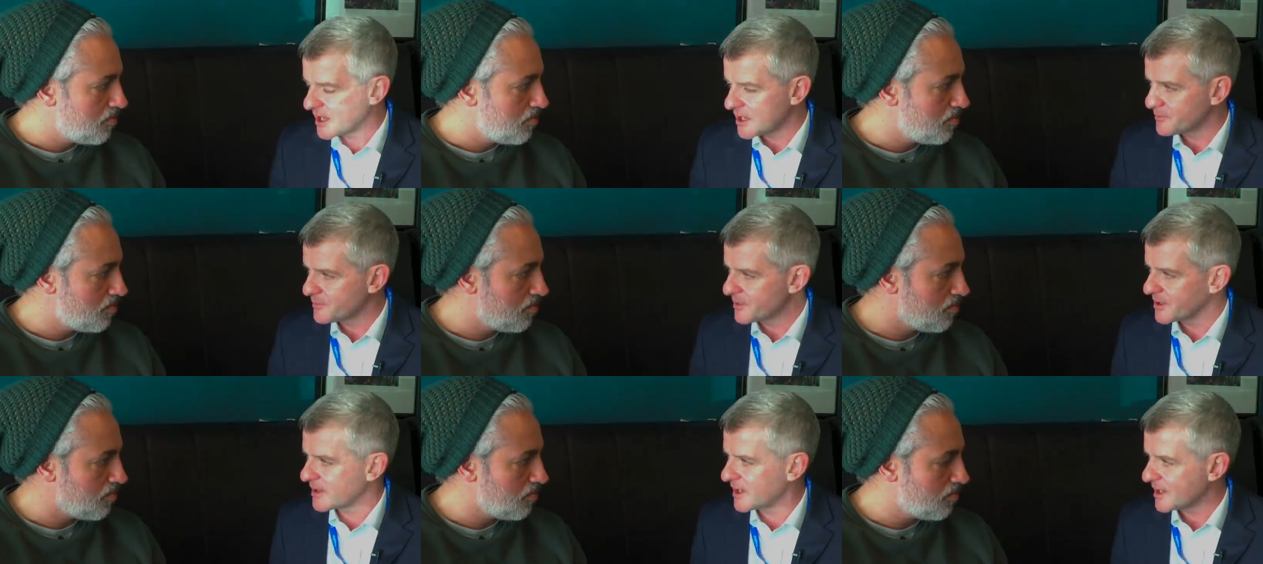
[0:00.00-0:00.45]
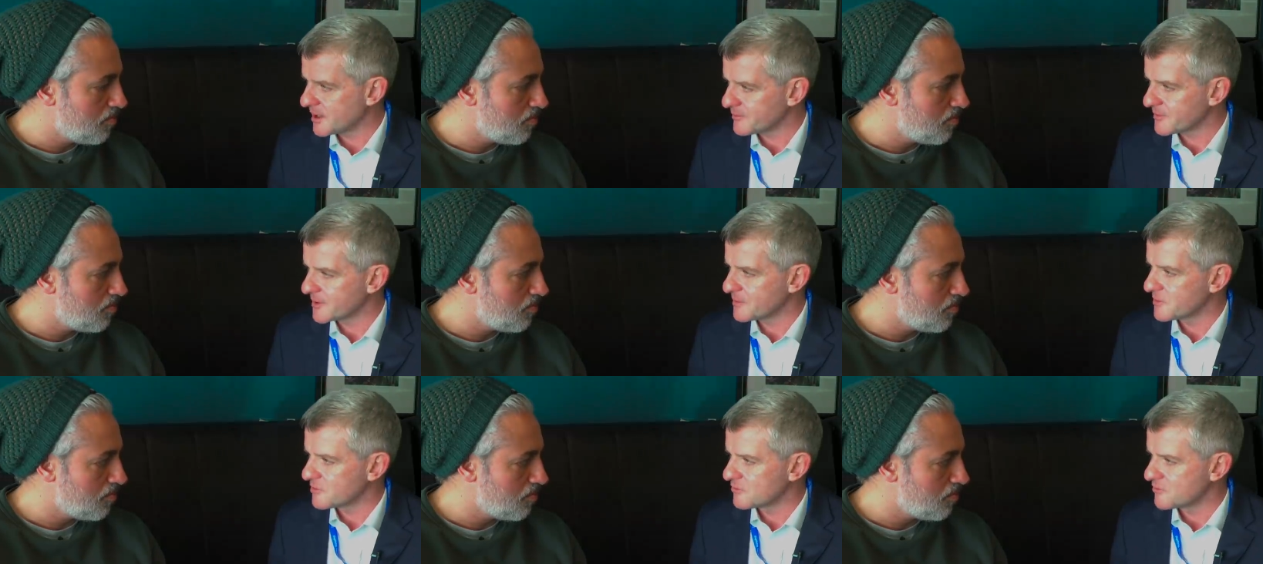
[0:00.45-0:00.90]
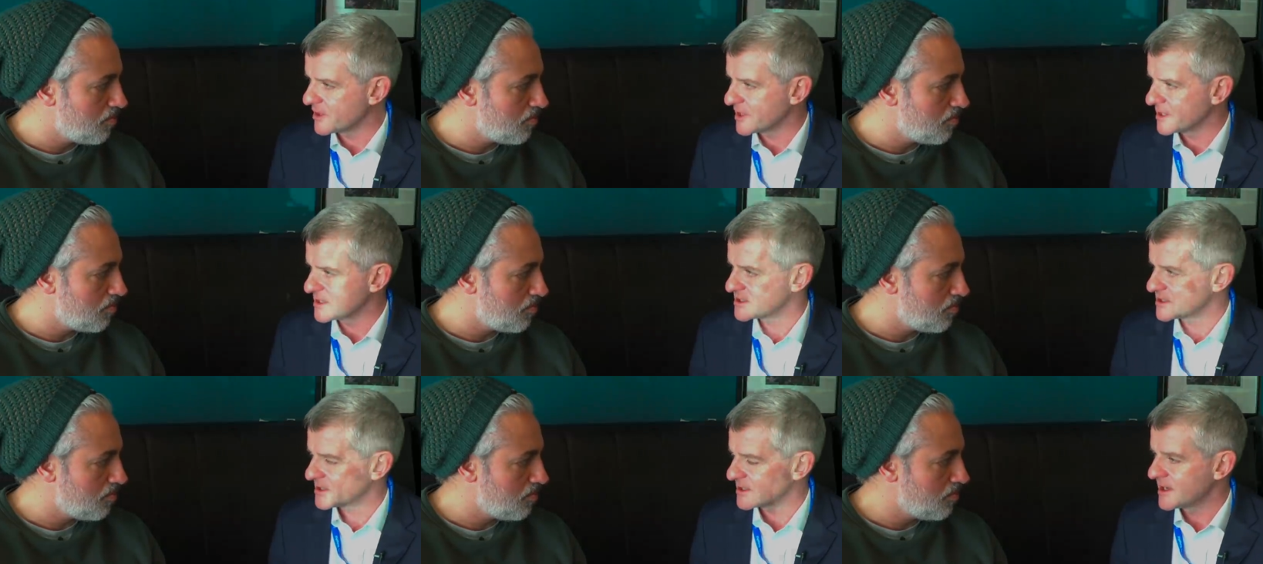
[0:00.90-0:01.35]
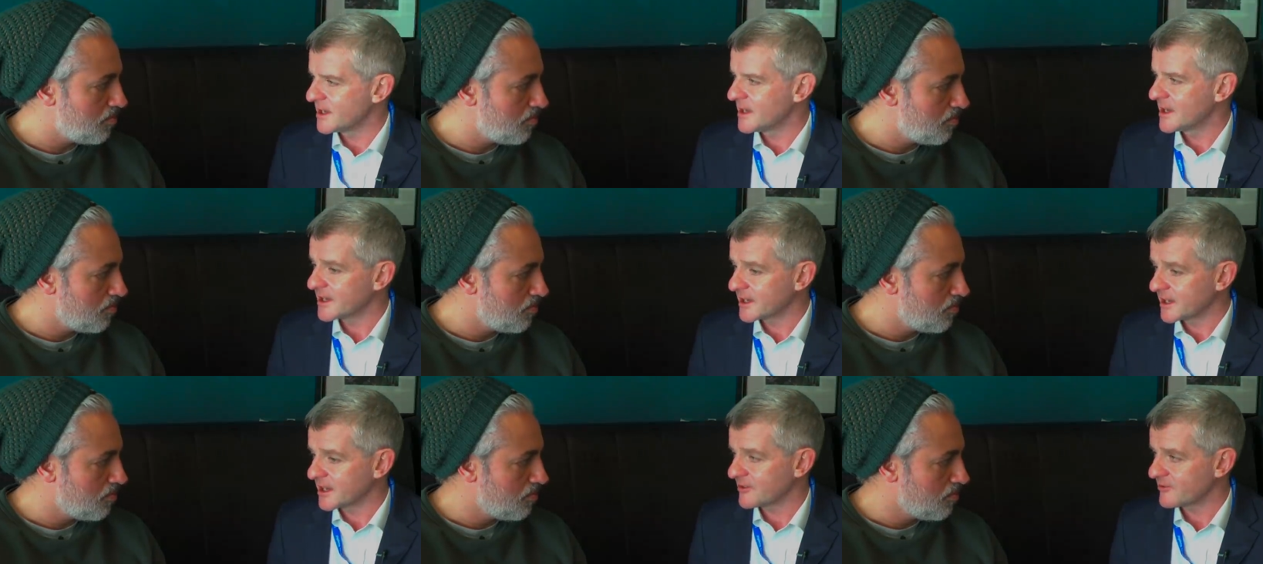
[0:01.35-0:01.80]
Speaker 1: help it help them arrange it
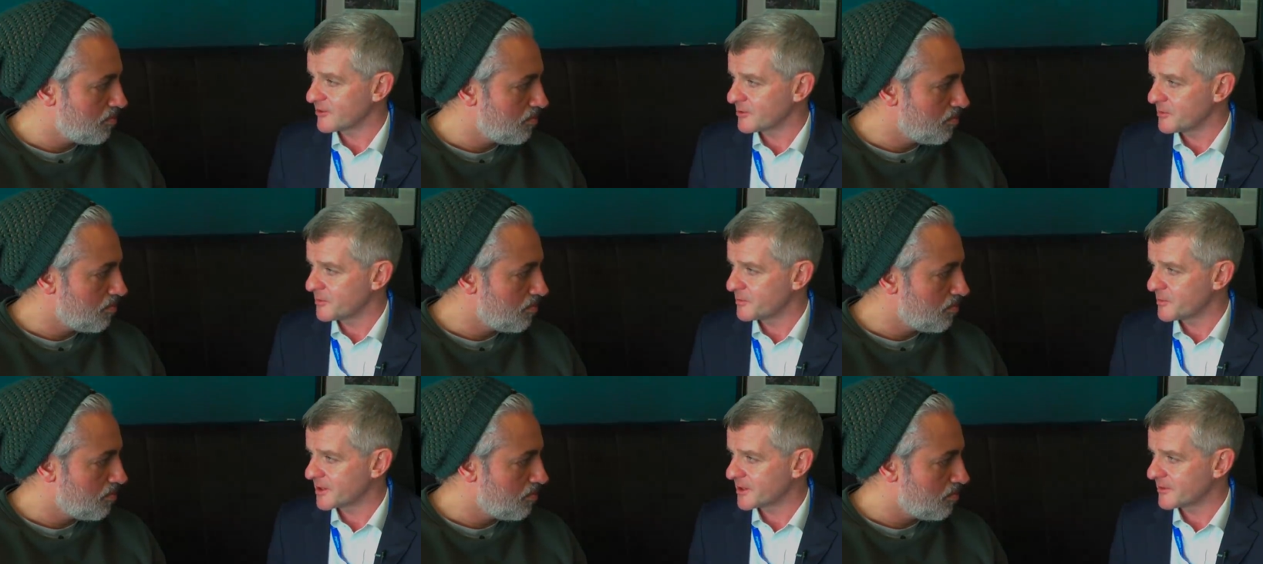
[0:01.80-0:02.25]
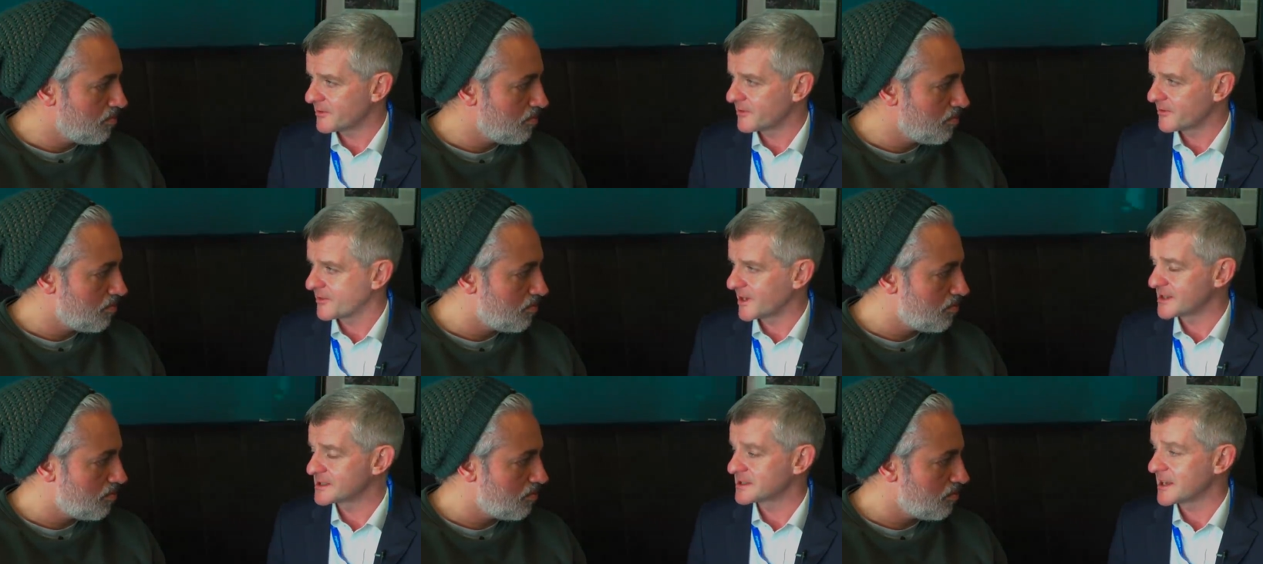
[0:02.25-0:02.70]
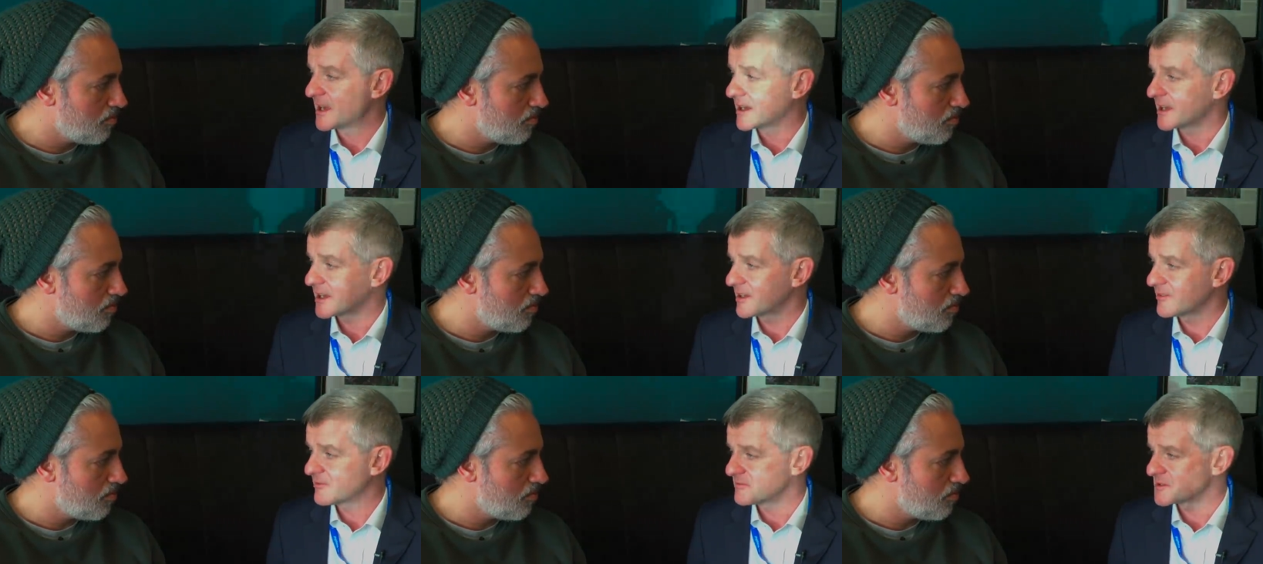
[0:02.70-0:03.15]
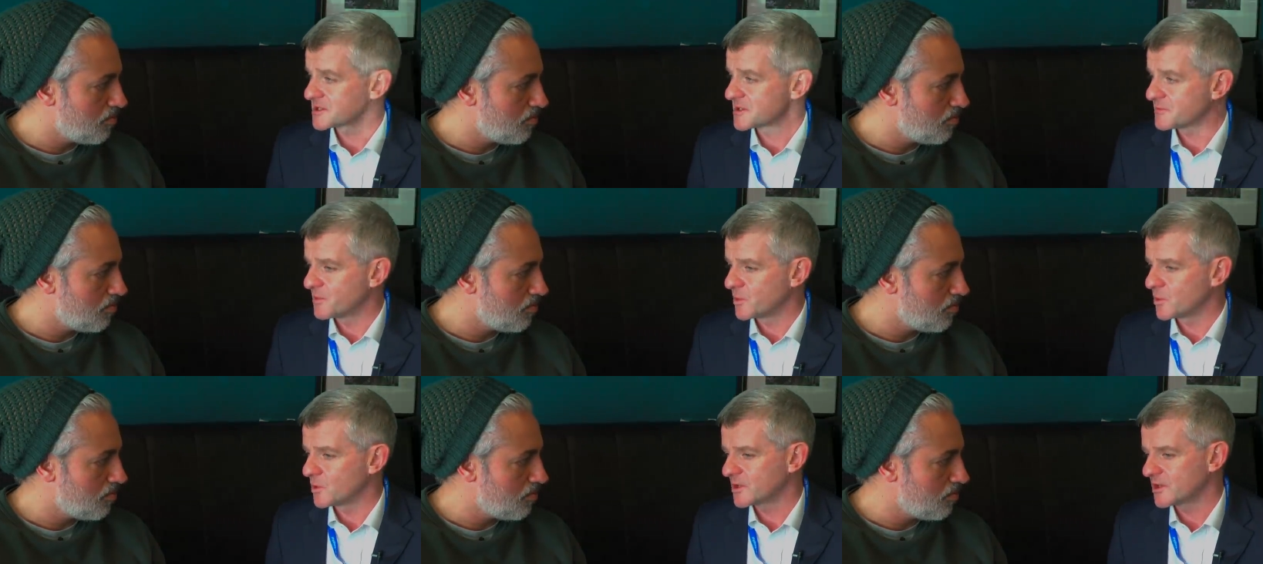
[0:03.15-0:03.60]
give them a bit of advice and give them
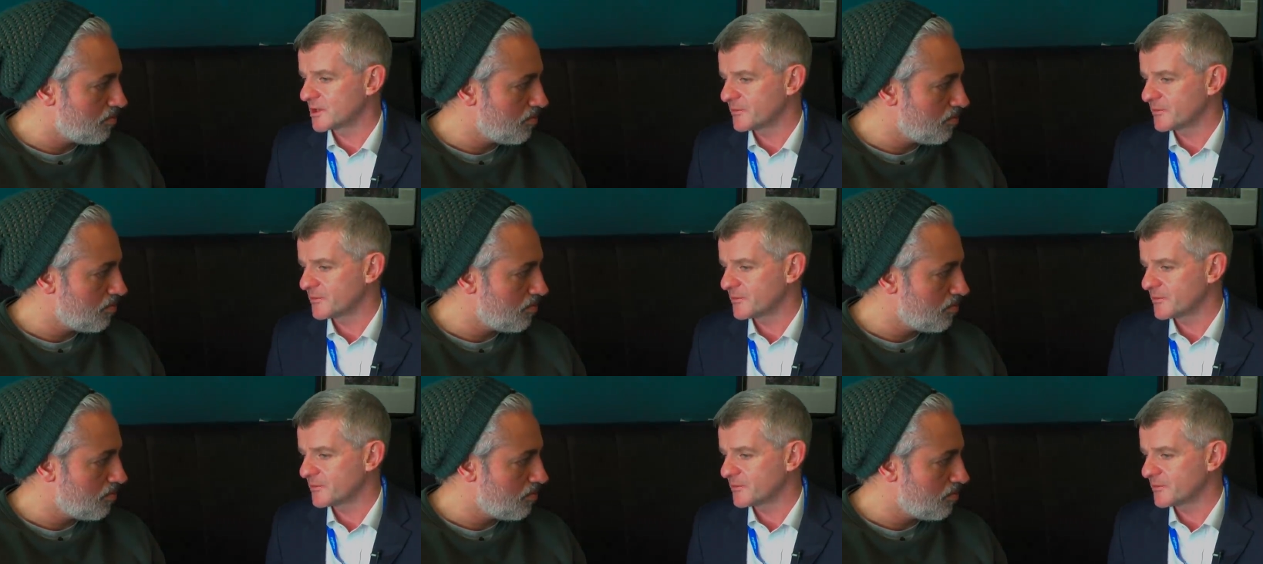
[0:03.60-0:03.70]
support.